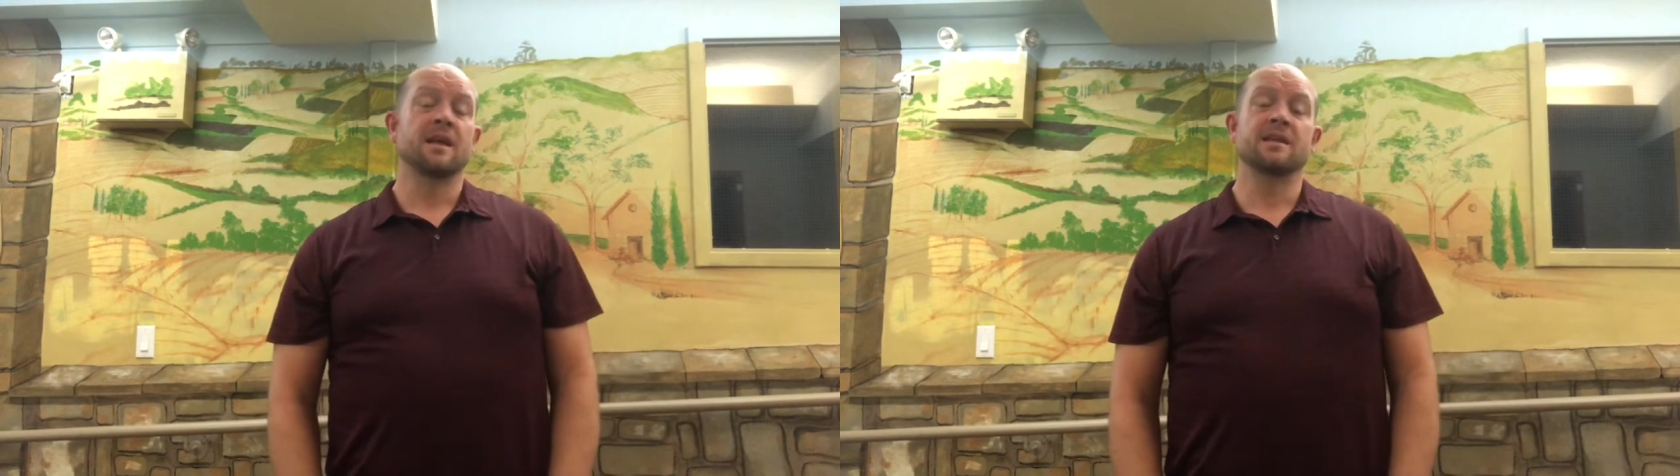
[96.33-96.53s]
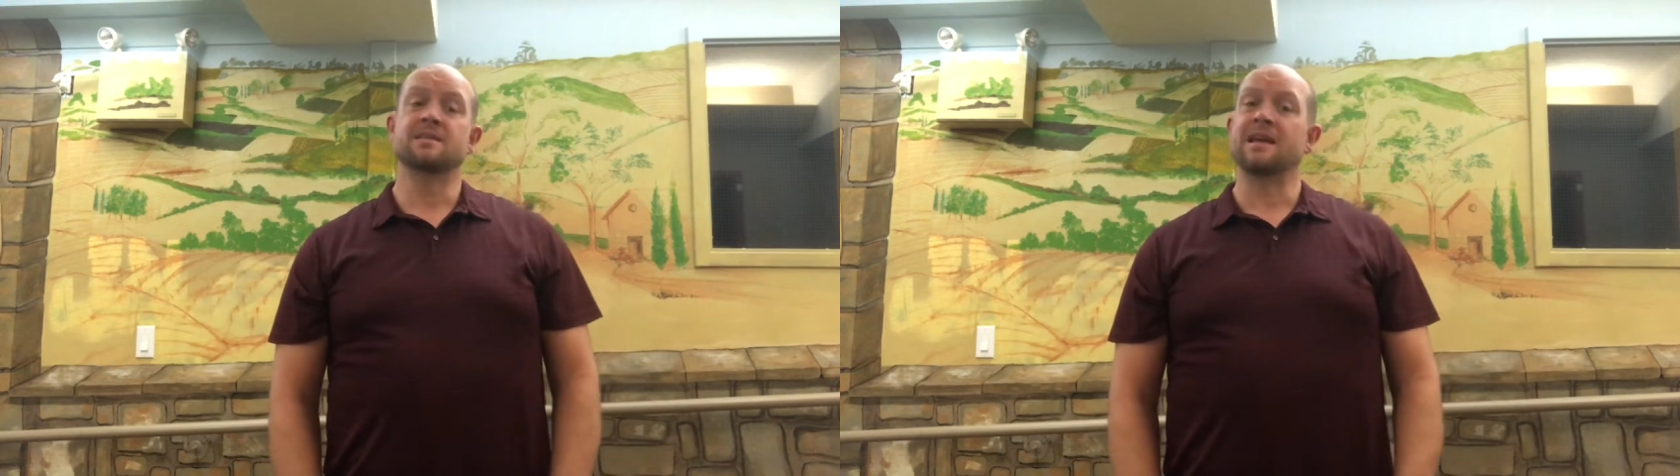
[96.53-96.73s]

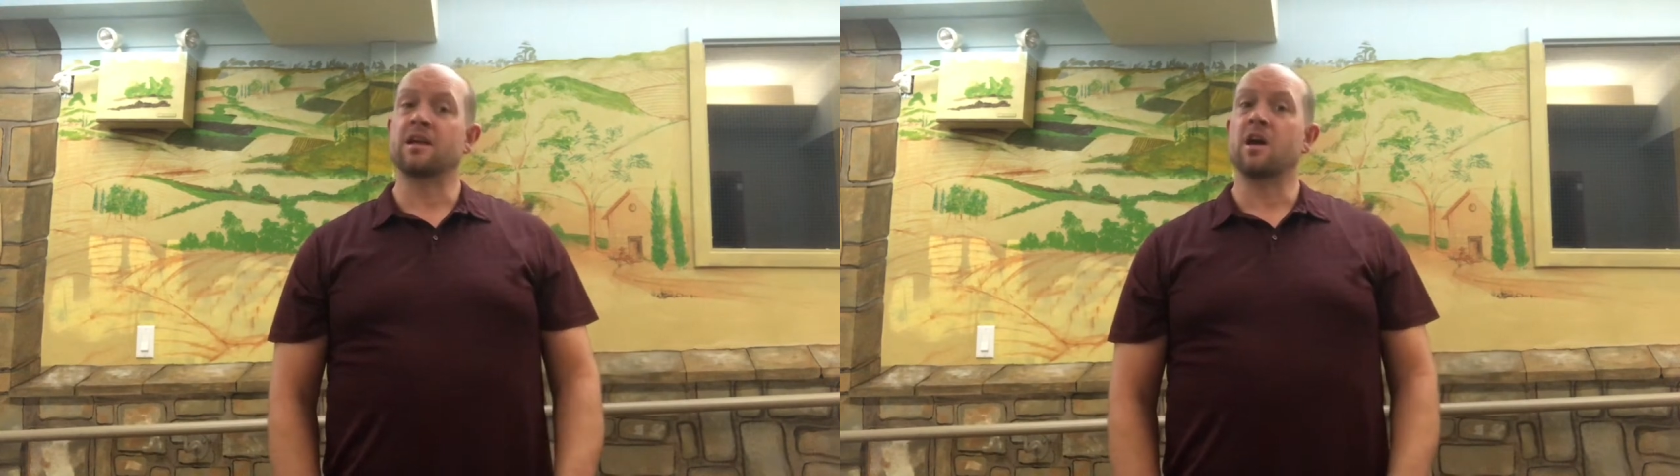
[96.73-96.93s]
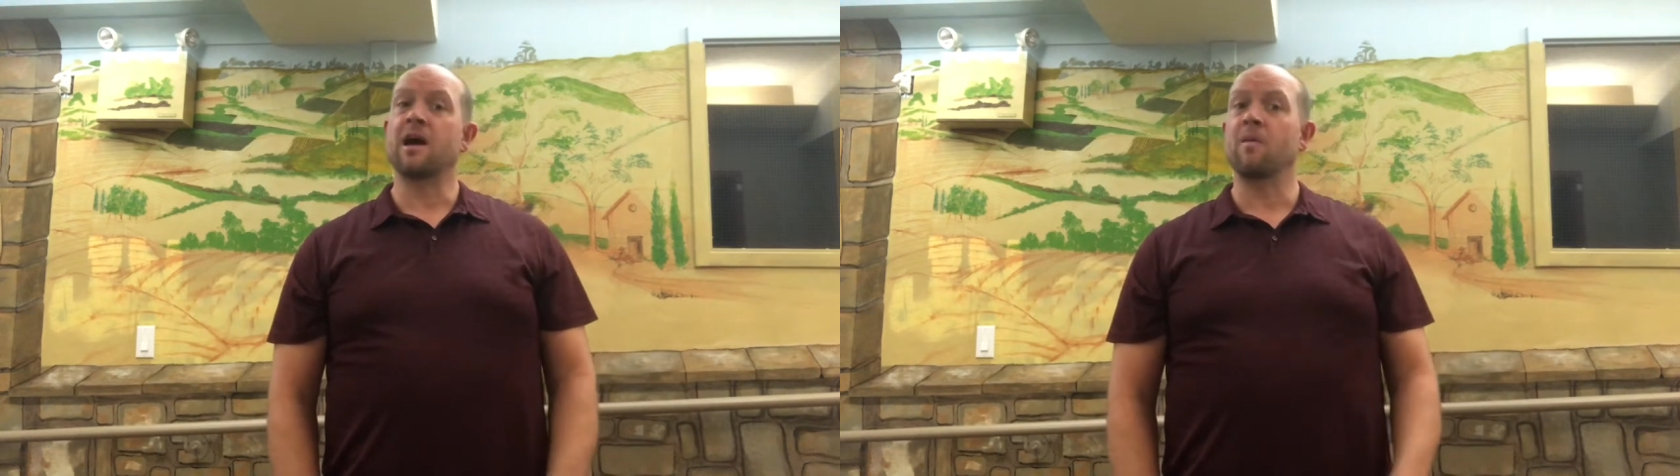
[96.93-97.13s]
that
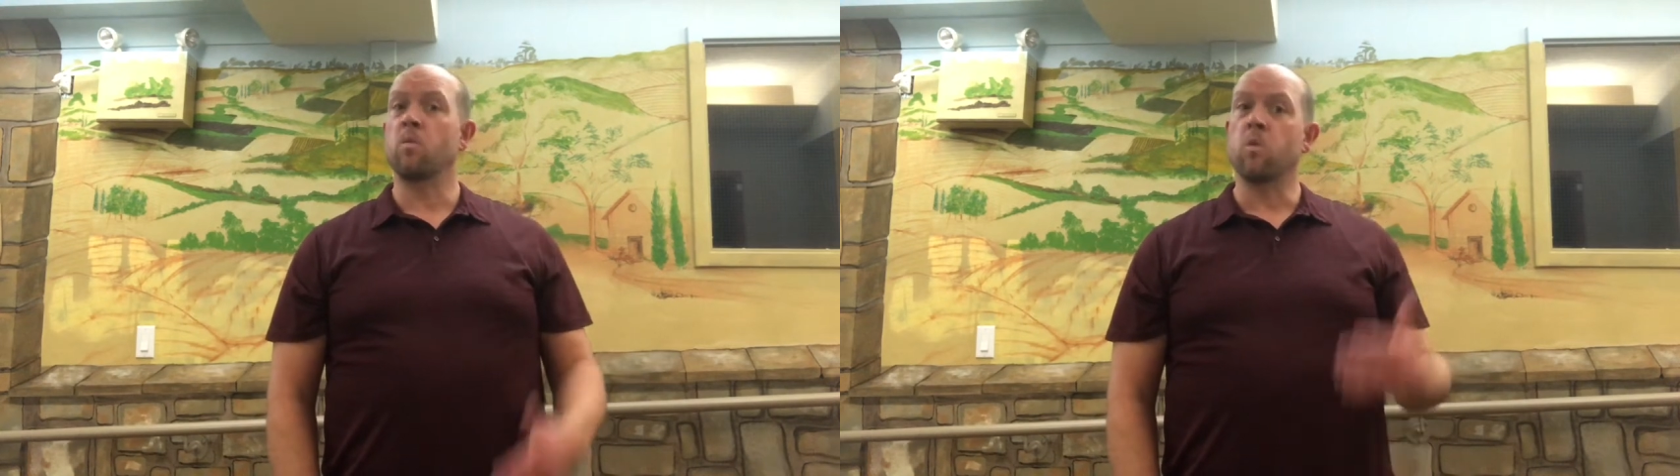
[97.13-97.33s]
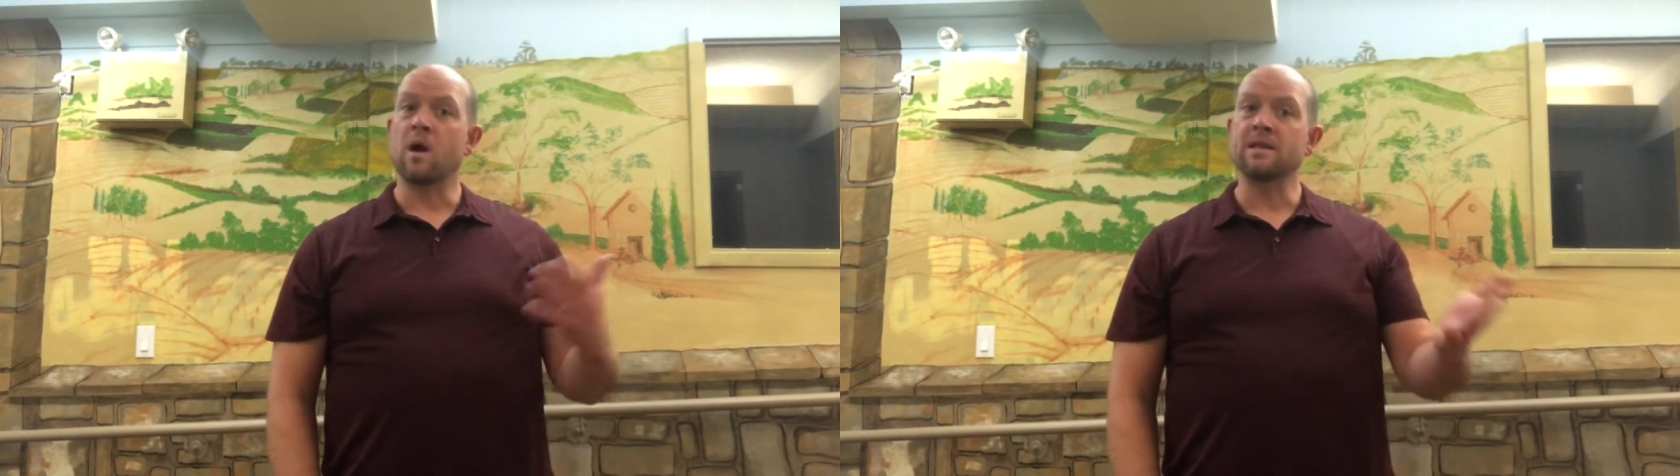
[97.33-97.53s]

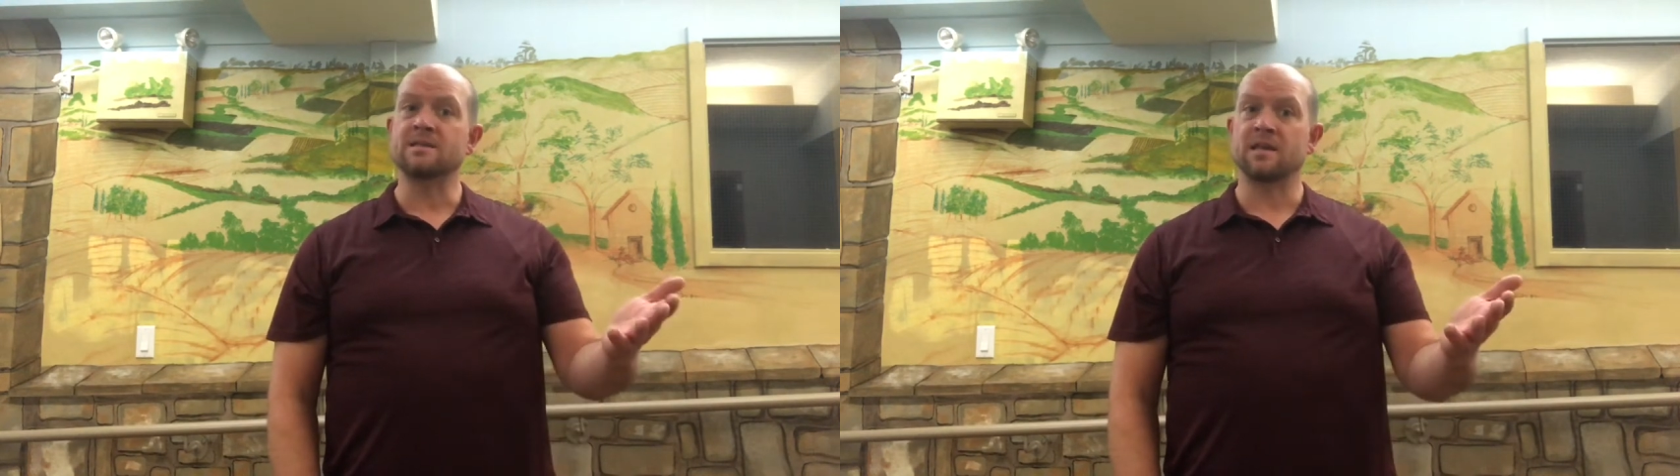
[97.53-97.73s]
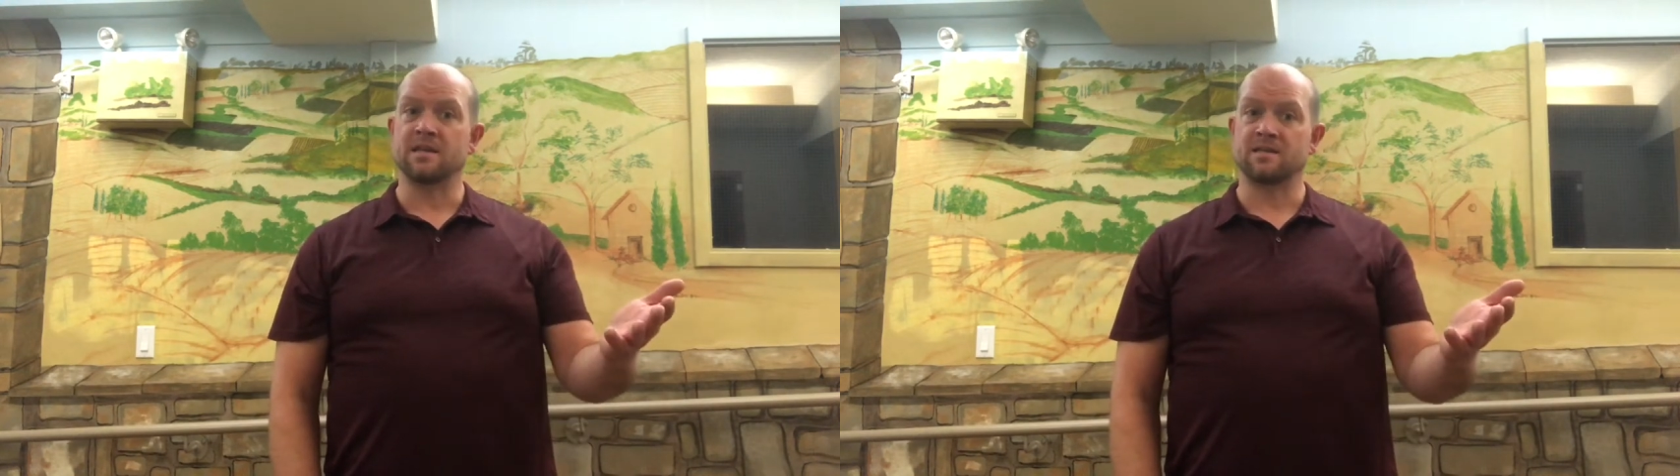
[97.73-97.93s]
God wants
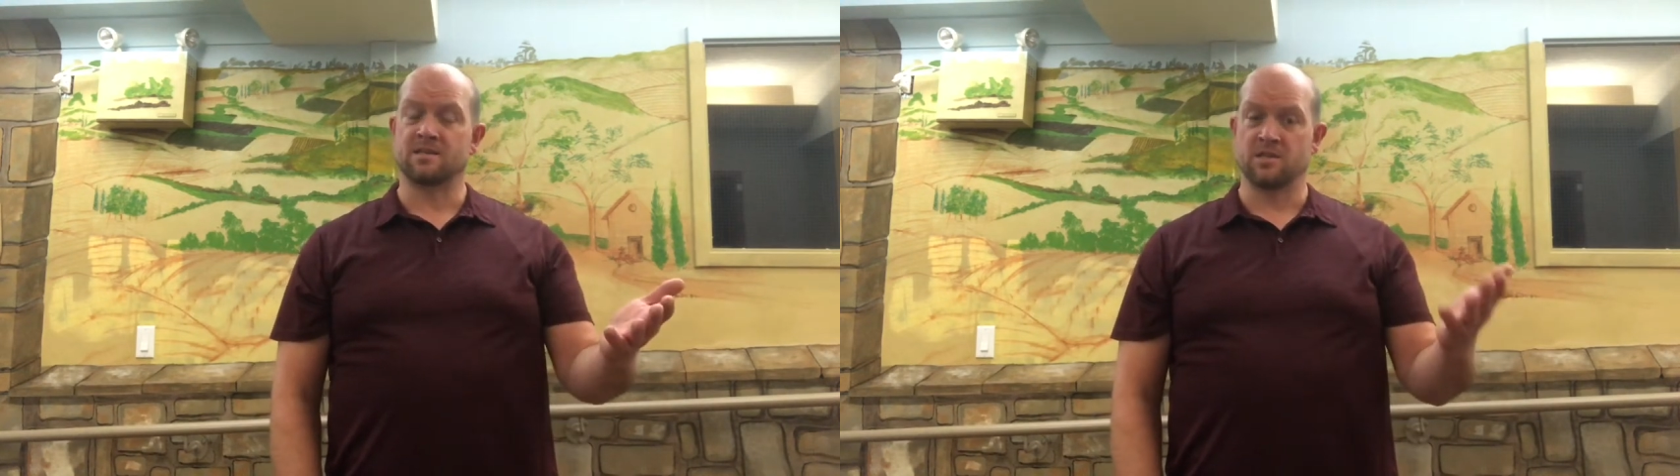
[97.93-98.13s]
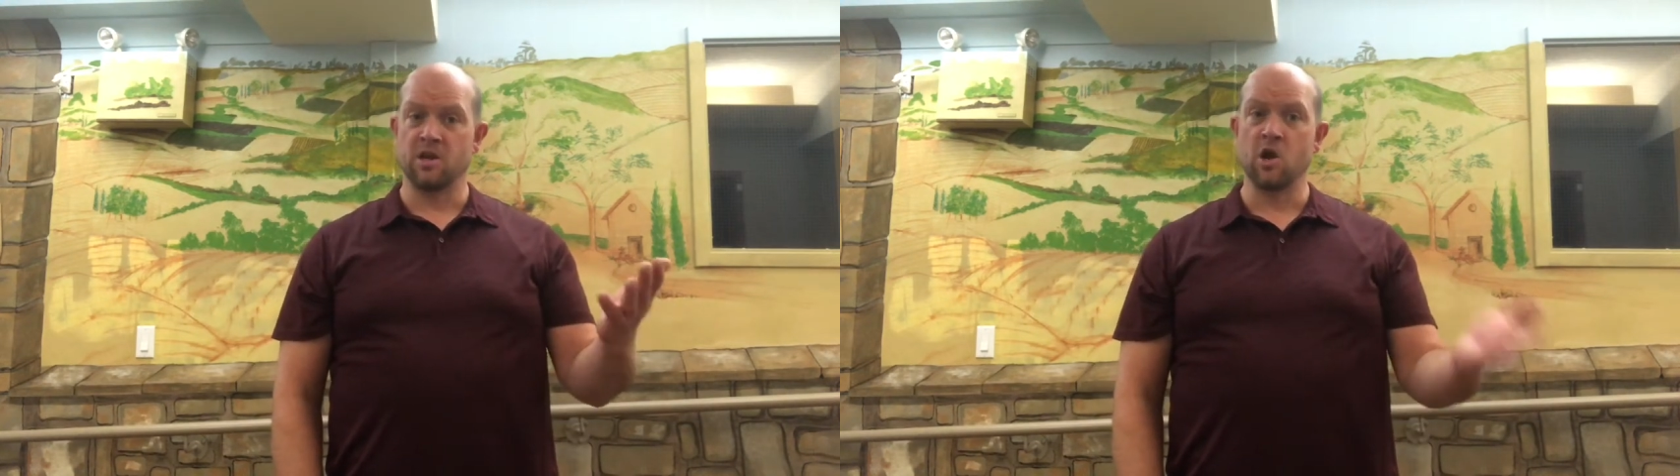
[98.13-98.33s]
us
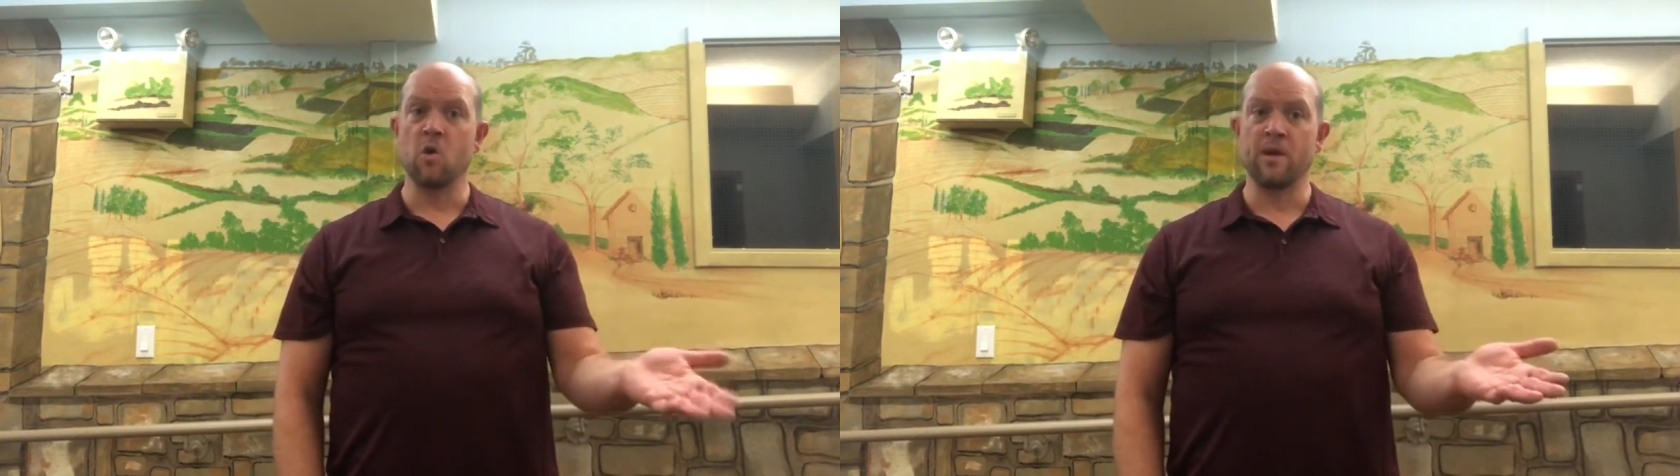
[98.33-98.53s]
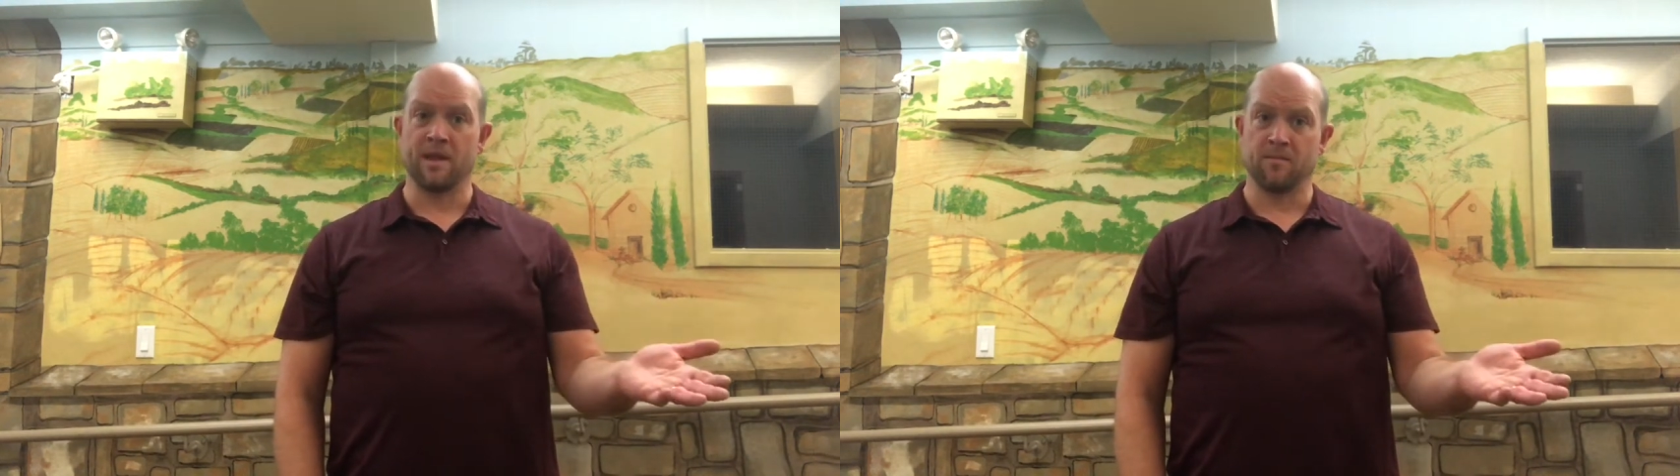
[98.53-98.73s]
to
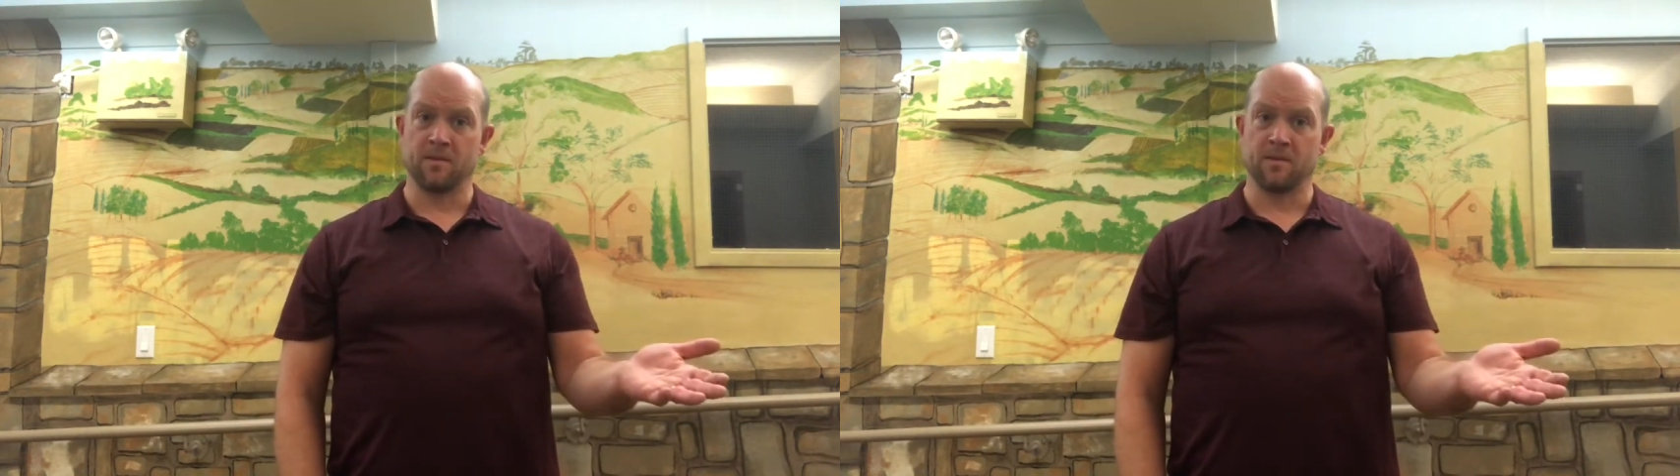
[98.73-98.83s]
know Him.